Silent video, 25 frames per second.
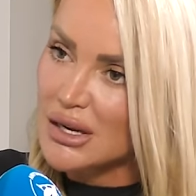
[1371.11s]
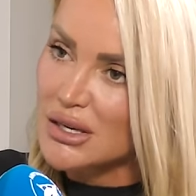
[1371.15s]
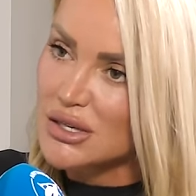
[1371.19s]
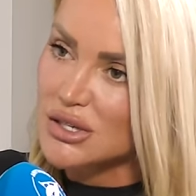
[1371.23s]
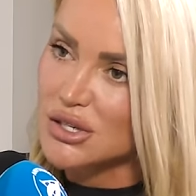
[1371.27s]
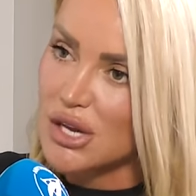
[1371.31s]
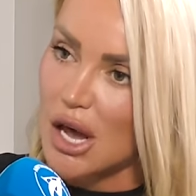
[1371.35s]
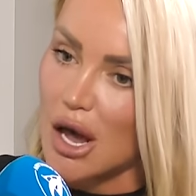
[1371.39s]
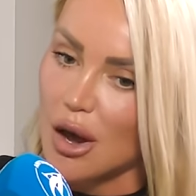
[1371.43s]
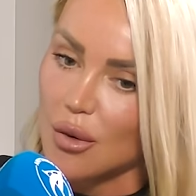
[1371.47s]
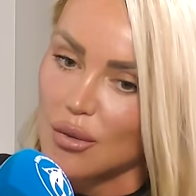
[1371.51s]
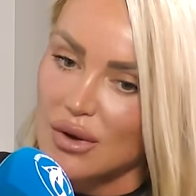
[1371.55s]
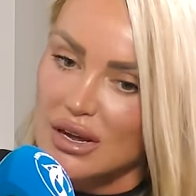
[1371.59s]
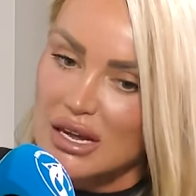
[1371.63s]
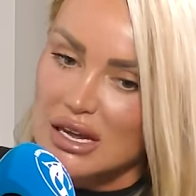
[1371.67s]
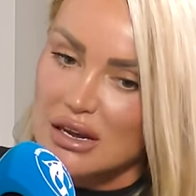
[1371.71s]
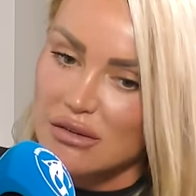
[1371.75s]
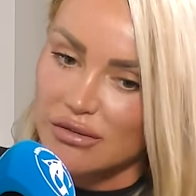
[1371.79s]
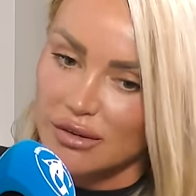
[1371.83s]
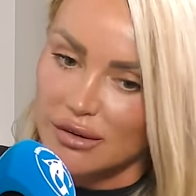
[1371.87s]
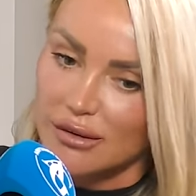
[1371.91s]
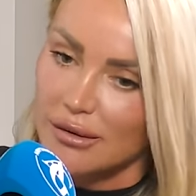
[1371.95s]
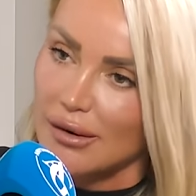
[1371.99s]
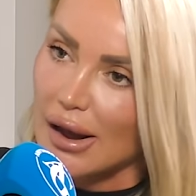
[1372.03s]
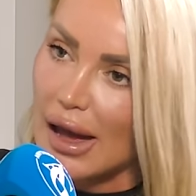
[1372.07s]
So
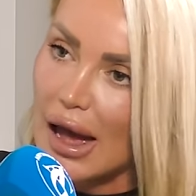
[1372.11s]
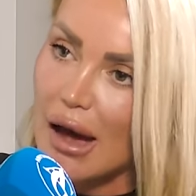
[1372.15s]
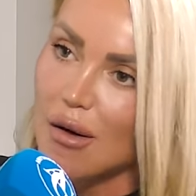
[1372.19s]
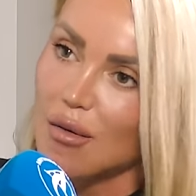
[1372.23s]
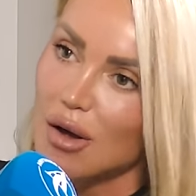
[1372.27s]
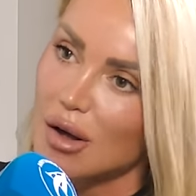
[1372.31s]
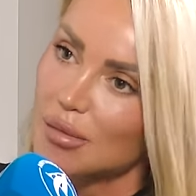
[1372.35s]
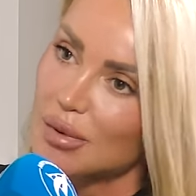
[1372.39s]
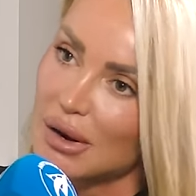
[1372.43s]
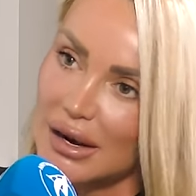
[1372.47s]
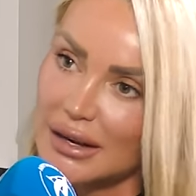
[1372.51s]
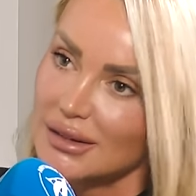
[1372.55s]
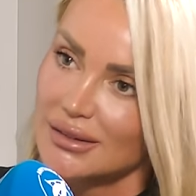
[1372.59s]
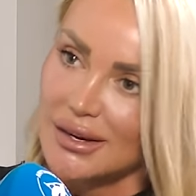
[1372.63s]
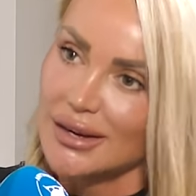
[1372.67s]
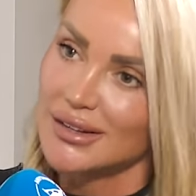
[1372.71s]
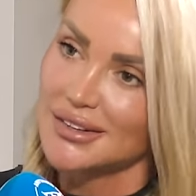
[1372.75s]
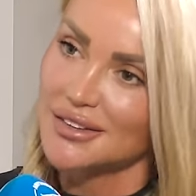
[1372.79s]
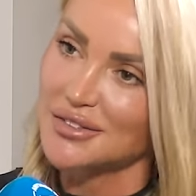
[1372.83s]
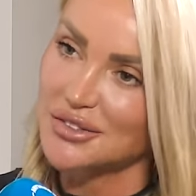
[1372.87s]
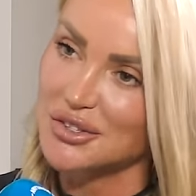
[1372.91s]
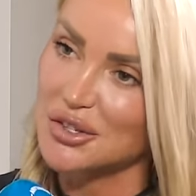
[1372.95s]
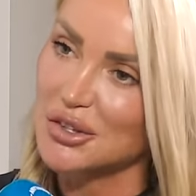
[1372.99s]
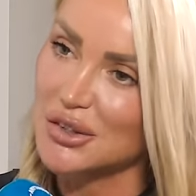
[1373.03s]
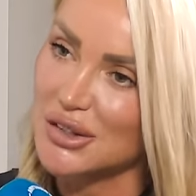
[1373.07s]
even now, I'll be like, Dad,
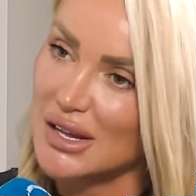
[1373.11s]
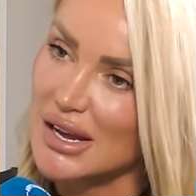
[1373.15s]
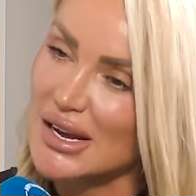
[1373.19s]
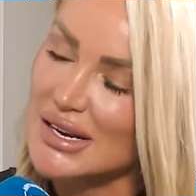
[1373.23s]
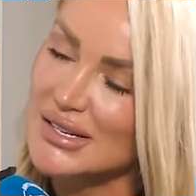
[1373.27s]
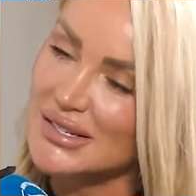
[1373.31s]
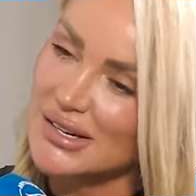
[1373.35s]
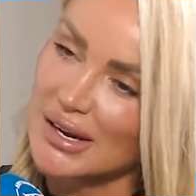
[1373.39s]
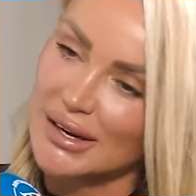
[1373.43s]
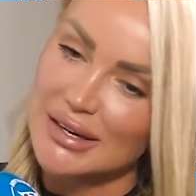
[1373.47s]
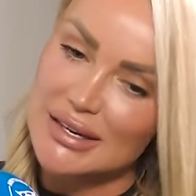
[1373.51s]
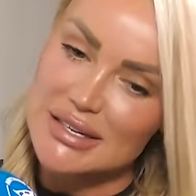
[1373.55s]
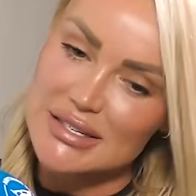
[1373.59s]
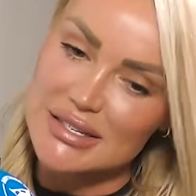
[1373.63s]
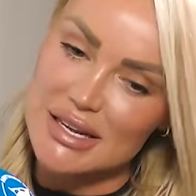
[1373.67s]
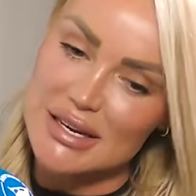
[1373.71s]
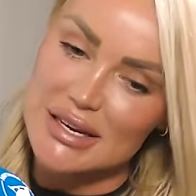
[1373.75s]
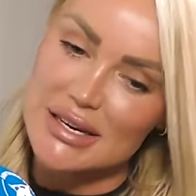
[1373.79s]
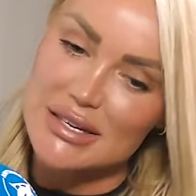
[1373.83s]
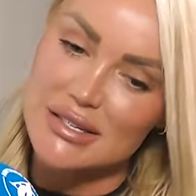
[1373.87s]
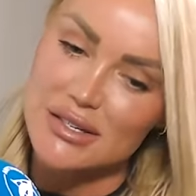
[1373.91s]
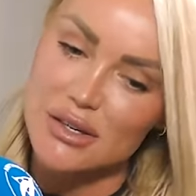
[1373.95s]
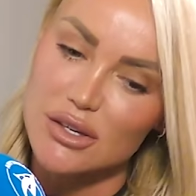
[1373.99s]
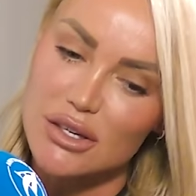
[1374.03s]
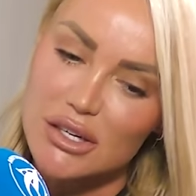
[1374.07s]
I've done this. And he's,
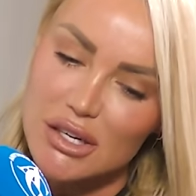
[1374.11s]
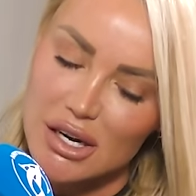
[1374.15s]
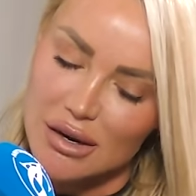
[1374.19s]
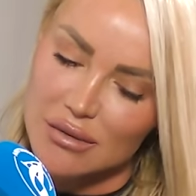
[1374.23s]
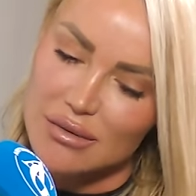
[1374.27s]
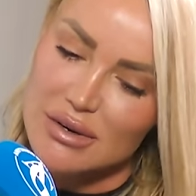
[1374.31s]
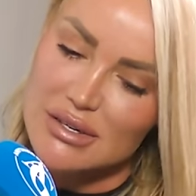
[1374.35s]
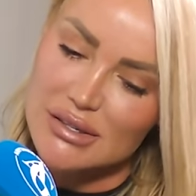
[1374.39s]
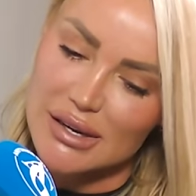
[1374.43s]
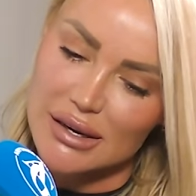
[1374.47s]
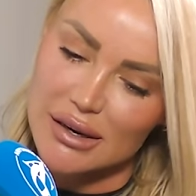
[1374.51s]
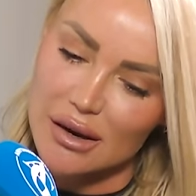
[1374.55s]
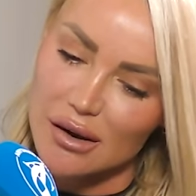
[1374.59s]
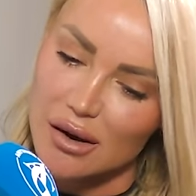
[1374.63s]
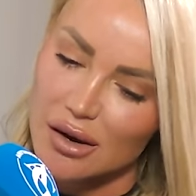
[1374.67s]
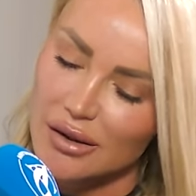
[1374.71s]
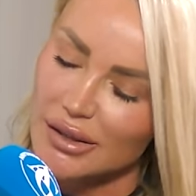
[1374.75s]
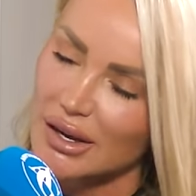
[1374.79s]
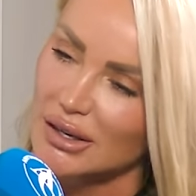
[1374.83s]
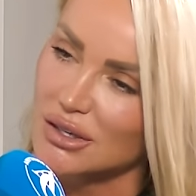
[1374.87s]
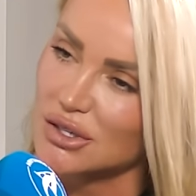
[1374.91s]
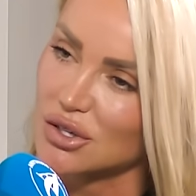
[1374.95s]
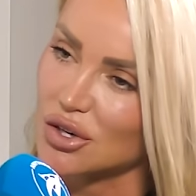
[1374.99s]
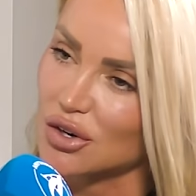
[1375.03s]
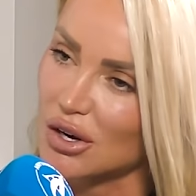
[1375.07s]
he's you know, he's like, oh,
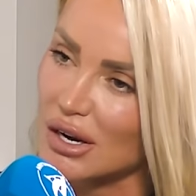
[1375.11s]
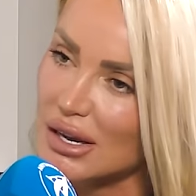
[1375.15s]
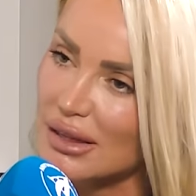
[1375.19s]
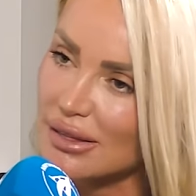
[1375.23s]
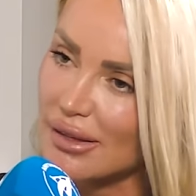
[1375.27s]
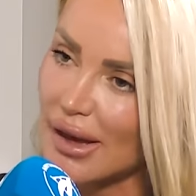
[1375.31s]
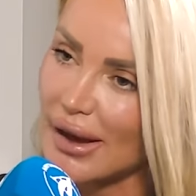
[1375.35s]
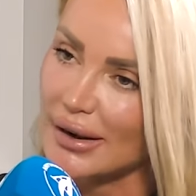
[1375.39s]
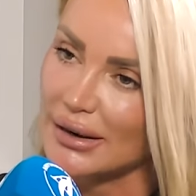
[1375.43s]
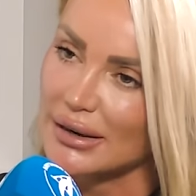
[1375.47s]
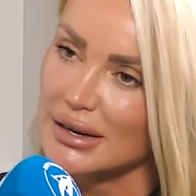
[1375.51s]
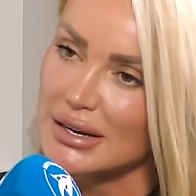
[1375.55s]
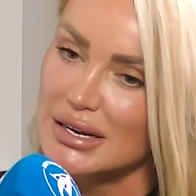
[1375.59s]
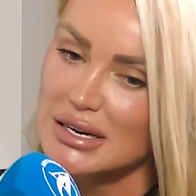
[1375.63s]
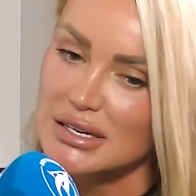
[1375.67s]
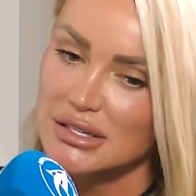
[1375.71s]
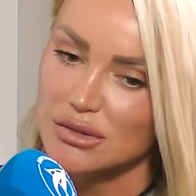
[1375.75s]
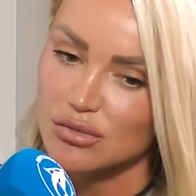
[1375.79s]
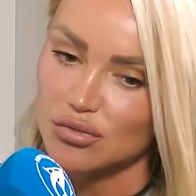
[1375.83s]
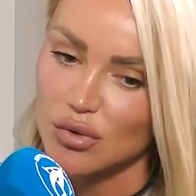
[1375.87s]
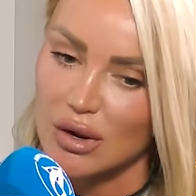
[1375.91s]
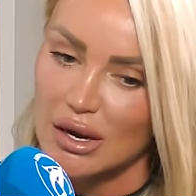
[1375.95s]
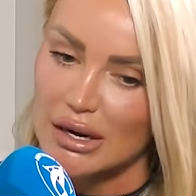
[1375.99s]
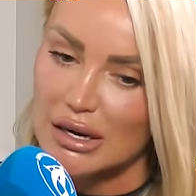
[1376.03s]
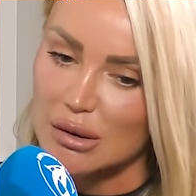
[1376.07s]
that's great, Dad. And he
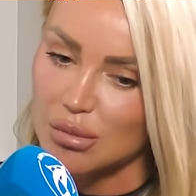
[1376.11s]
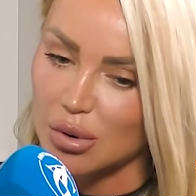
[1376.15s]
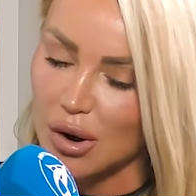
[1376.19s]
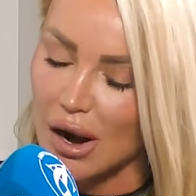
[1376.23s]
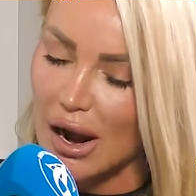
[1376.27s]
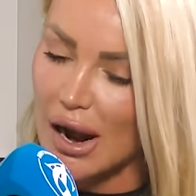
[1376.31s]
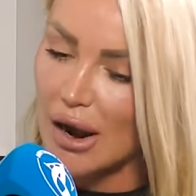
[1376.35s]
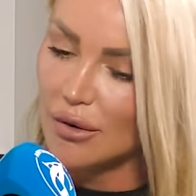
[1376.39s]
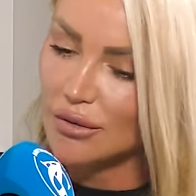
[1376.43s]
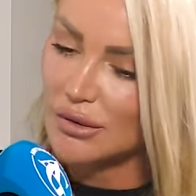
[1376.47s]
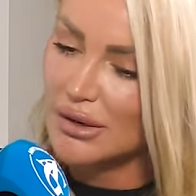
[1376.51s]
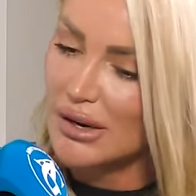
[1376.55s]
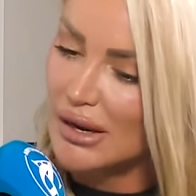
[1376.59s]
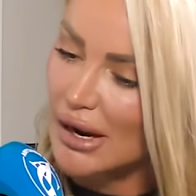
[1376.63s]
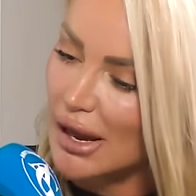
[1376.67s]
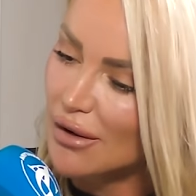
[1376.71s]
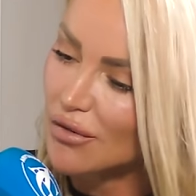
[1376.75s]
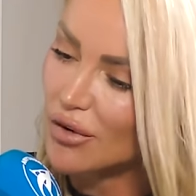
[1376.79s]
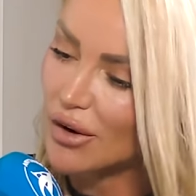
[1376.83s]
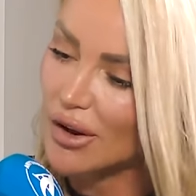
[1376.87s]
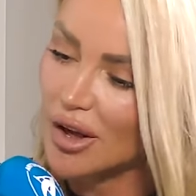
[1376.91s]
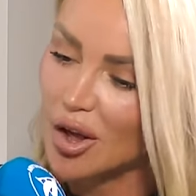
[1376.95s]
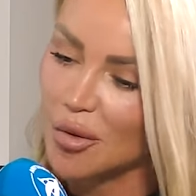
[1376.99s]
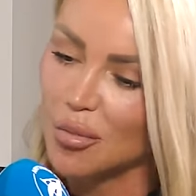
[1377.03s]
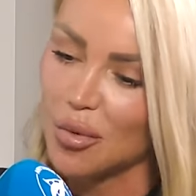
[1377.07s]
is really proud and he'll
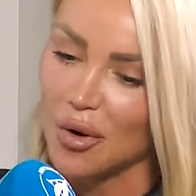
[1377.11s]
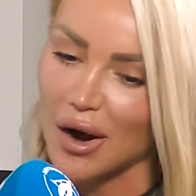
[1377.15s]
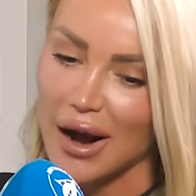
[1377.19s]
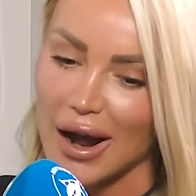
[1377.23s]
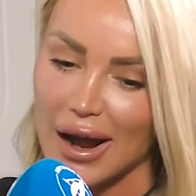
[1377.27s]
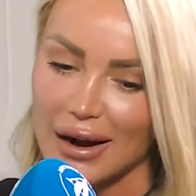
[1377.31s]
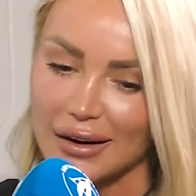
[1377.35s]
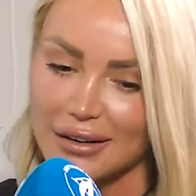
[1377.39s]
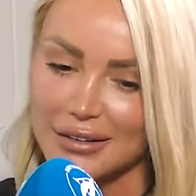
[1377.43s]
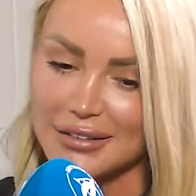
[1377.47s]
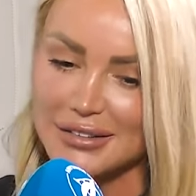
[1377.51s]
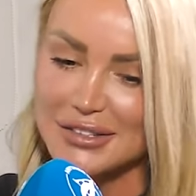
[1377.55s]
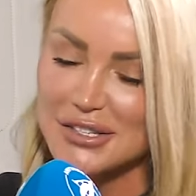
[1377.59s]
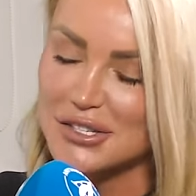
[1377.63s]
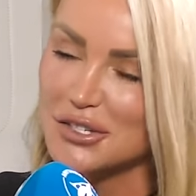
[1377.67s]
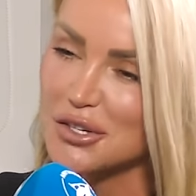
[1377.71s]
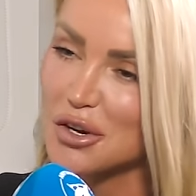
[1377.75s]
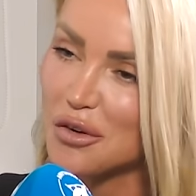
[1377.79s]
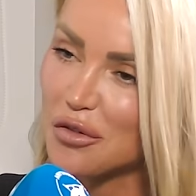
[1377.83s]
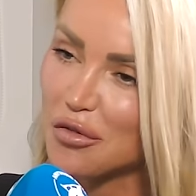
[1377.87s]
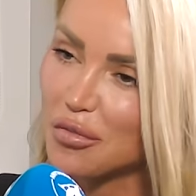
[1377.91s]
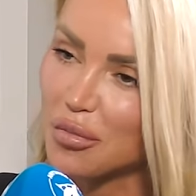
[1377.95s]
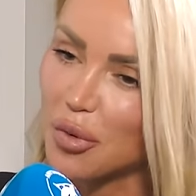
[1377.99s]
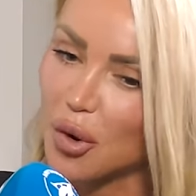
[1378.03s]
have a little brag and stuff.